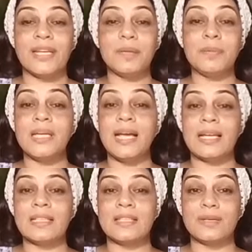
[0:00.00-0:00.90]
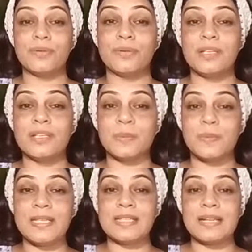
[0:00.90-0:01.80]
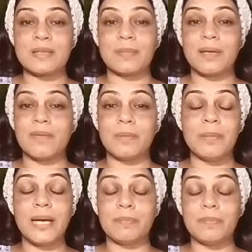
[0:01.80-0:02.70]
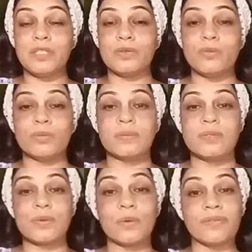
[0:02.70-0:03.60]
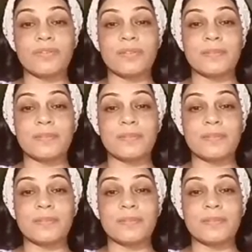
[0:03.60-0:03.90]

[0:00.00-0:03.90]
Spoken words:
Anybody has queries, please ask me. I will be happy to solve.